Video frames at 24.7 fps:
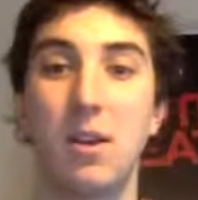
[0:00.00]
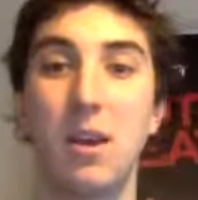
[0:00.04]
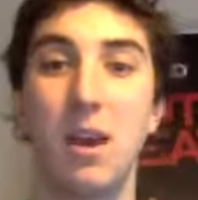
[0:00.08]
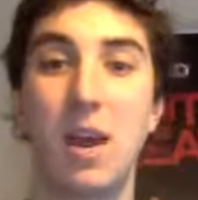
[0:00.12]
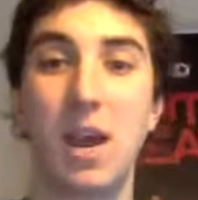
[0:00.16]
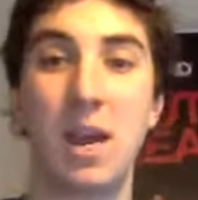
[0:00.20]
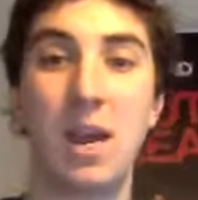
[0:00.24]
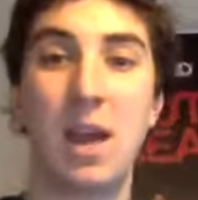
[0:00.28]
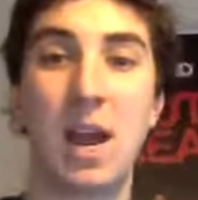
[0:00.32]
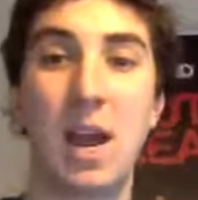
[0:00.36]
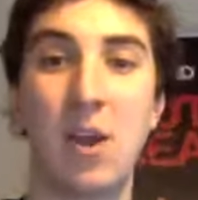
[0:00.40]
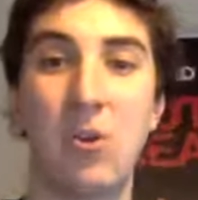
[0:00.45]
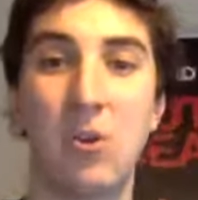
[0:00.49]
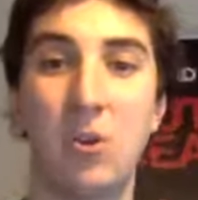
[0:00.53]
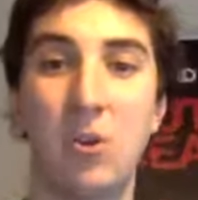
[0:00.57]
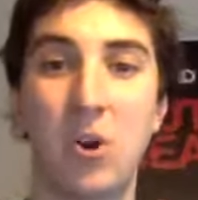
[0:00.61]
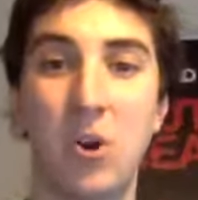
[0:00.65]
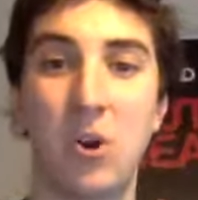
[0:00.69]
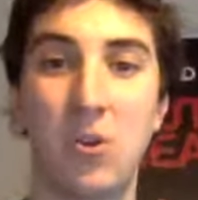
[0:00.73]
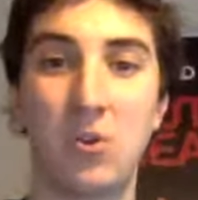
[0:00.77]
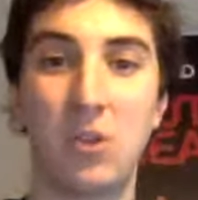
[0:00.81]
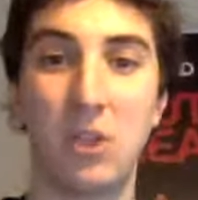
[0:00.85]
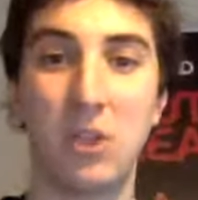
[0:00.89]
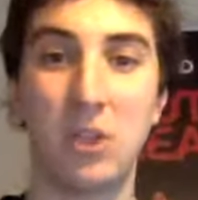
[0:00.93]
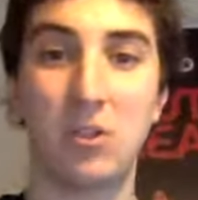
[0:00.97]
and how you're
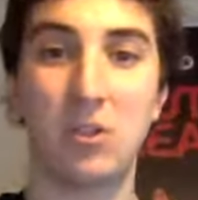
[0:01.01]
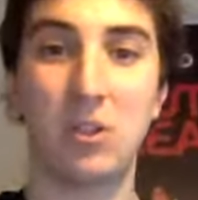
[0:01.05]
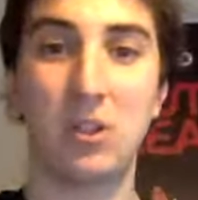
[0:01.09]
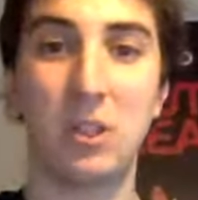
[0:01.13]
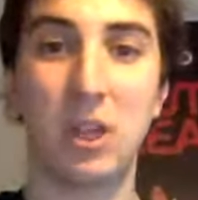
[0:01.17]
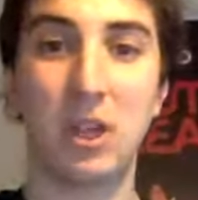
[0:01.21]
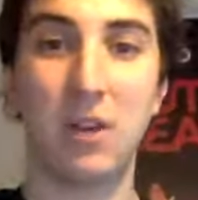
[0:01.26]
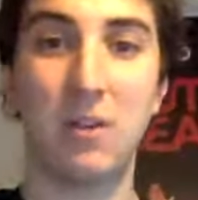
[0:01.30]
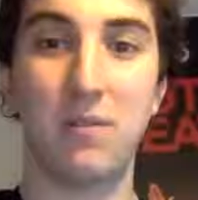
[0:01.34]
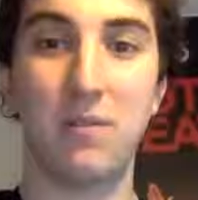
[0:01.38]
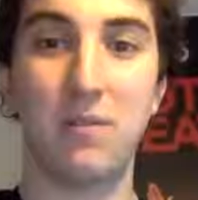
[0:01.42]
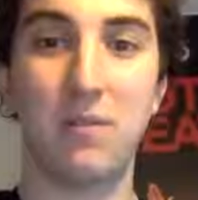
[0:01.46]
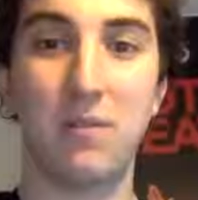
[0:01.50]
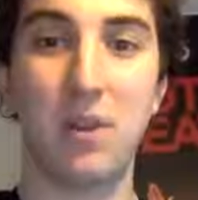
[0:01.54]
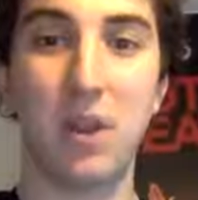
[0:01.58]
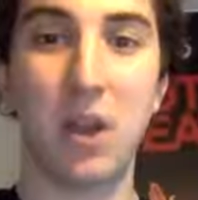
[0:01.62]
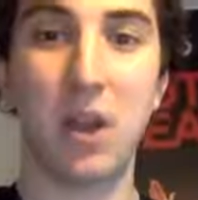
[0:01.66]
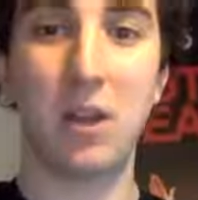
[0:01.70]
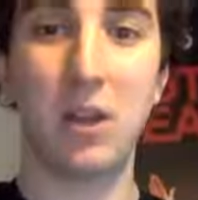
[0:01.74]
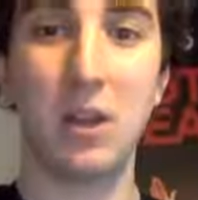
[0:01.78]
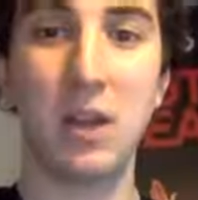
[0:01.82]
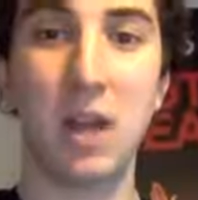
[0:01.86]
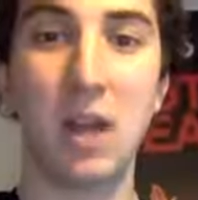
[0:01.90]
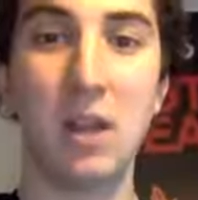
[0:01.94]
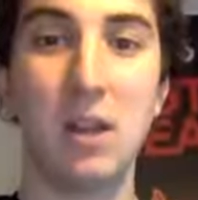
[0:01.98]
holding yourself,
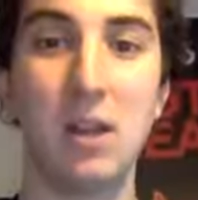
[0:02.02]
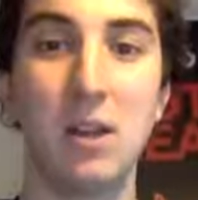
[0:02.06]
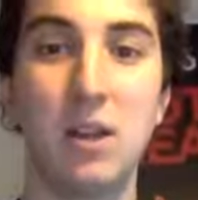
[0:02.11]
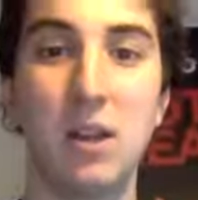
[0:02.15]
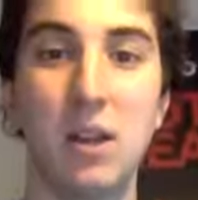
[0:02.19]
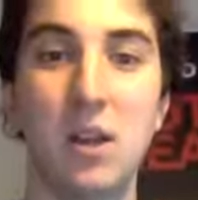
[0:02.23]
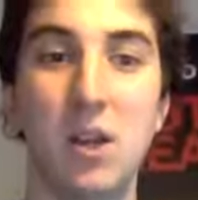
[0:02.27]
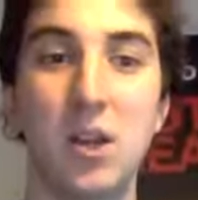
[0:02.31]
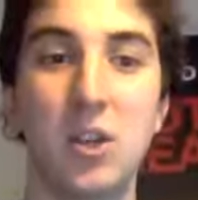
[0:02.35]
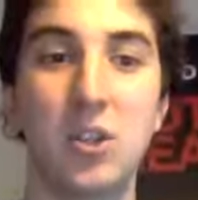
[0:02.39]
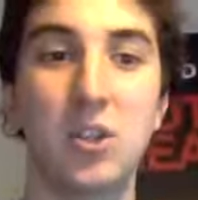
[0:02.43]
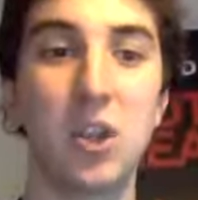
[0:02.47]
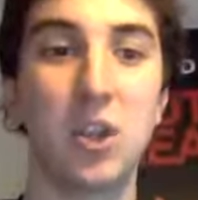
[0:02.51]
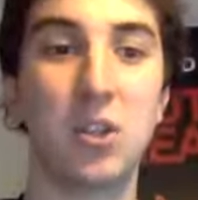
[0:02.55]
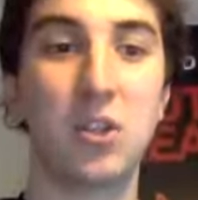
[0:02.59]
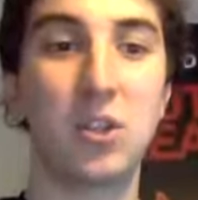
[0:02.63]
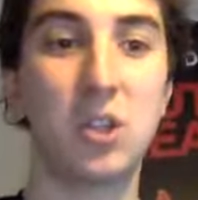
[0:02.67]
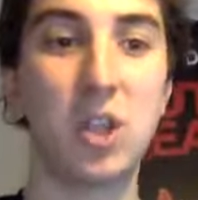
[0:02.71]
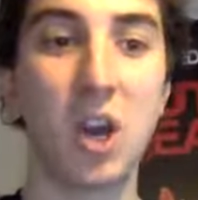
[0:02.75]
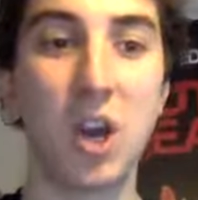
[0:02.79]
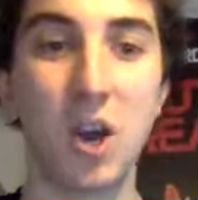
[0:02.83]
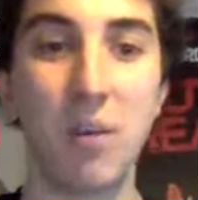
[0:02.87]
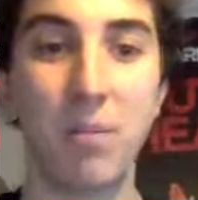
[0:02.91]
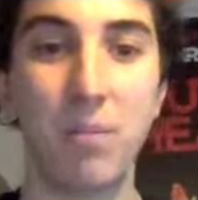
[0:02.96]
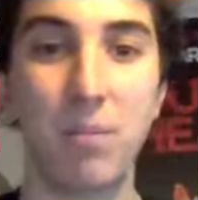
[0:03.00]
okay? So
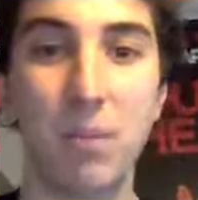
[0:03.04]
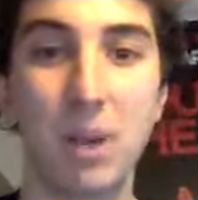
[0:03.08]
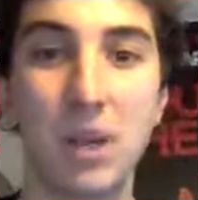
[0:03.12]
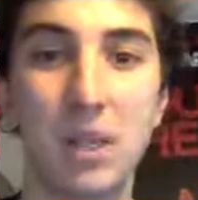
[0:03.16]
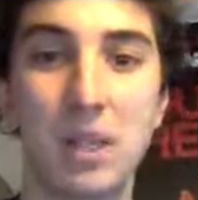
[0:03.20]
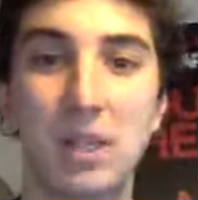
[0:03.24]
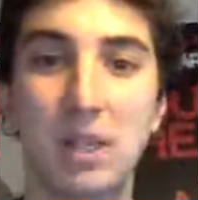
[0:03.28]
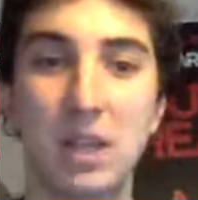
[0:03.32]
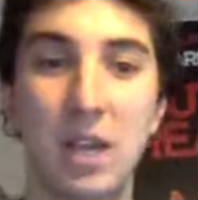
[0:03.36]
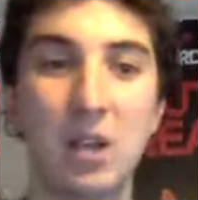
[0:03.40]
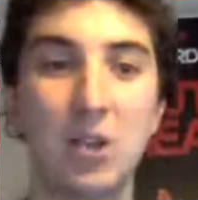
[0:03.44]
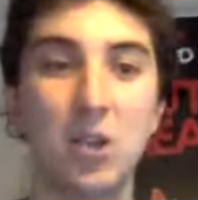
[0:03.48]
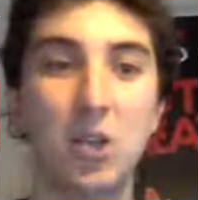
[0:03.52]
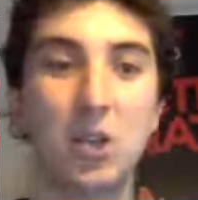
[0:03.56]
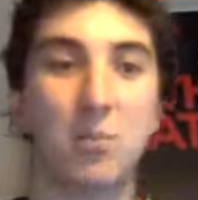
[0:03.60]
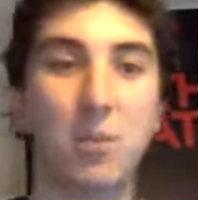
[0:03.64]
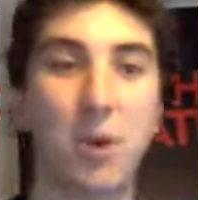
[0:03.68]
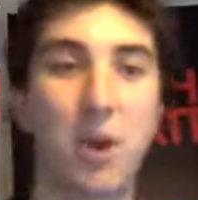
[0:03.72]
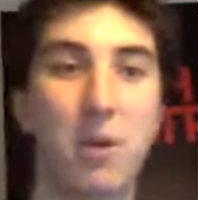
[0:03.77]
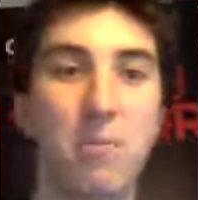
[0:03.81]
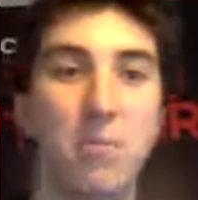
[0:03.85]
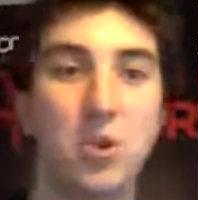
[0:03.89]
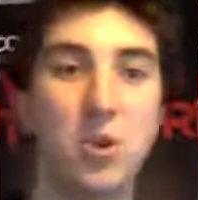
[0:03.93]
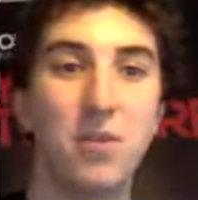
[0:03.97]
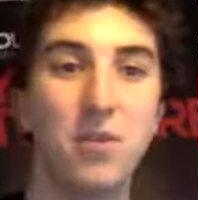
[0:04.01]
start, say, just
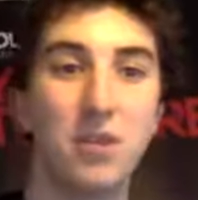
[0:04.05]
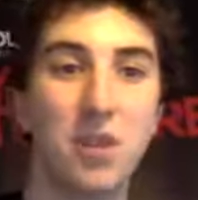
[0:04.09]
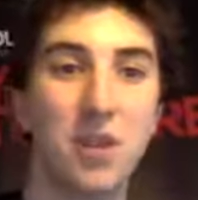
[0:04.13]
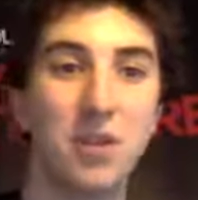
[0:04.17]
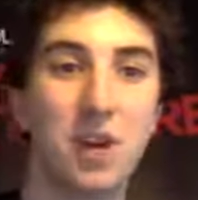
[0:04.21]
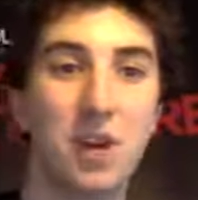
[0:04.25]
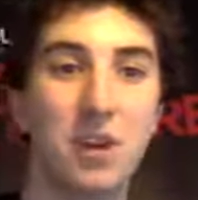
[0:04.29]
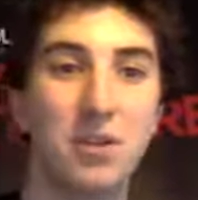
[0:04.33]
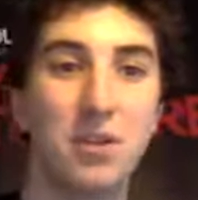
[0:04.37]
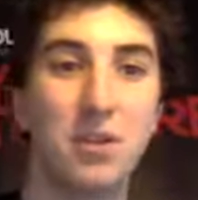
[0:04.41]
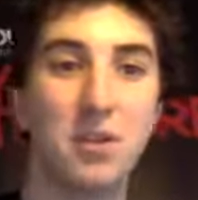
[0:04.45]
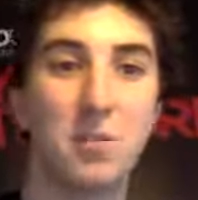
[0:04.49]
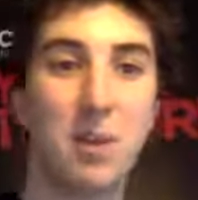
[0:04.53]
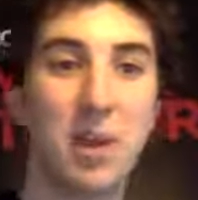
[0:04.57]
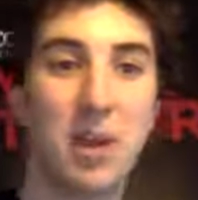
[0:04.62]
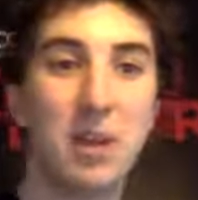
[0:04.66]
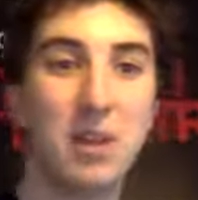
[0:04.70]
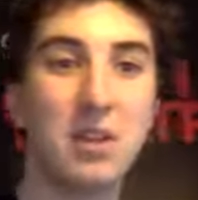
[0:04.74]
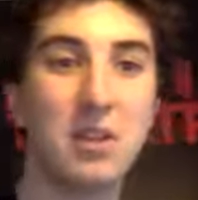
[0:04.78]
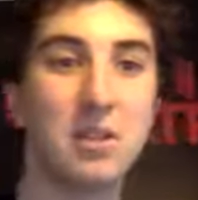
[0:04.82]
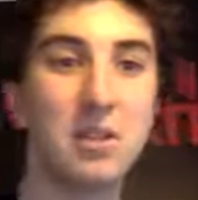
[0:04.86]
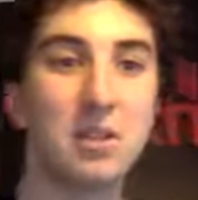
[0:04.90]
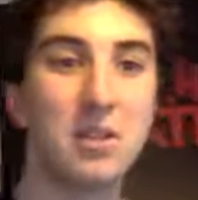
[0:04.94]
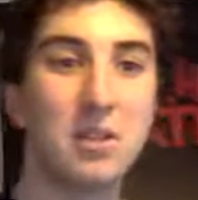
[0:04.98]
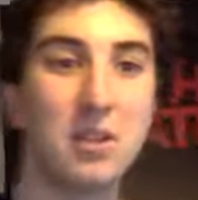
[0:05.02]
by moving around the
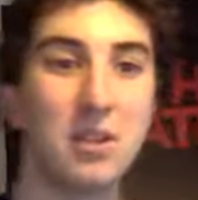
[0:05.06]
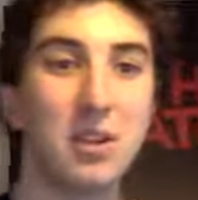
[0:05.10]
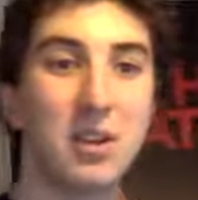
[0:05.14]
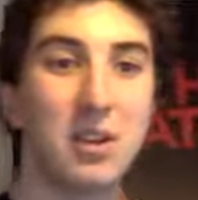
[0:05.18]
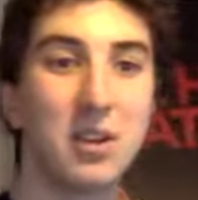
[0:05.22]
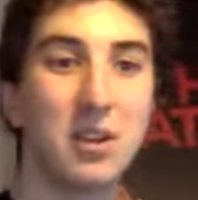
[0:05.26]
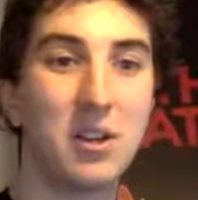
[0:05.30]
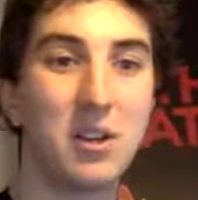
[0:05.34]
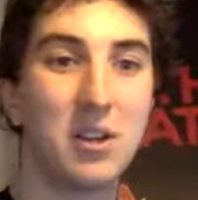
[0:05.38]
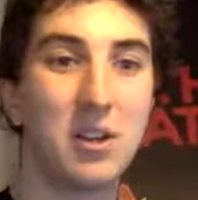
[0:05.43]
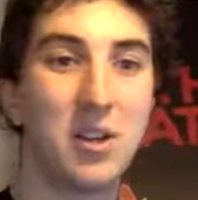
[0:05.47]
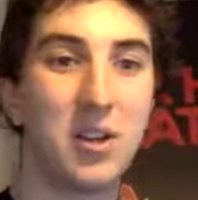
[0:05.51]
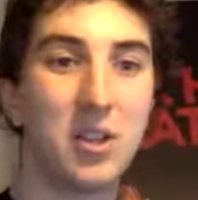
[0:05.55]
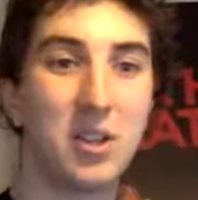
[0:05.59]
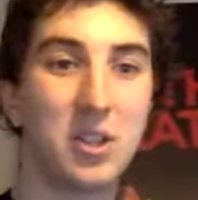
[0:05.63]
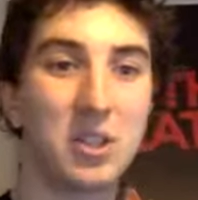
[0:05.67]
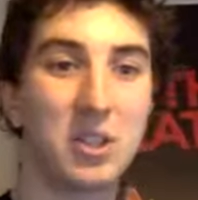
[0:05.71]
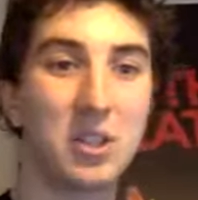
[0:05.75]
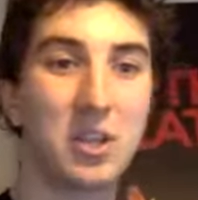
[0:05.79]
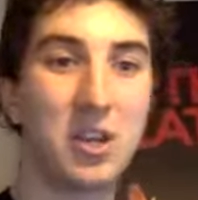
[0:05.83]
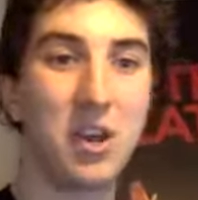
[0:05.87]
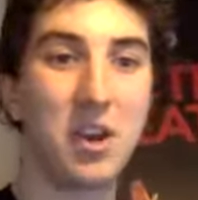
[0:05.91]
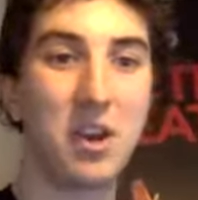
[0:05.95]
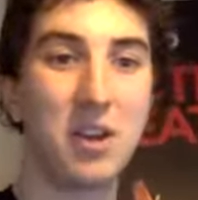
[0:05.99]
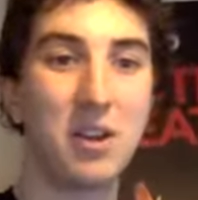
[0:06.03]
space at the
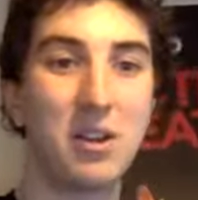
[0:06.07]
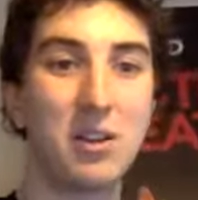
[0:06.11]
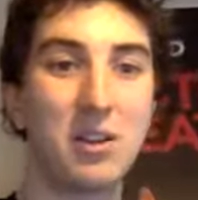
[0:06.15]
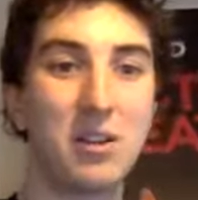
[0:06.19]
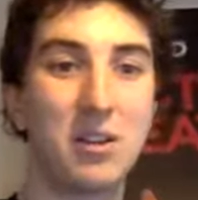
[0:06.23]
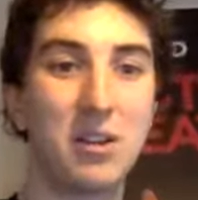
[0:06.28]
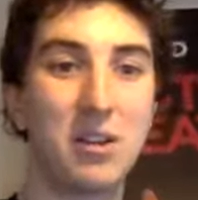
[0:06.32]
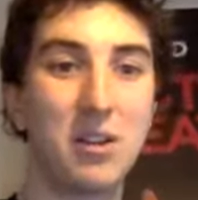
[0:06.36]
start.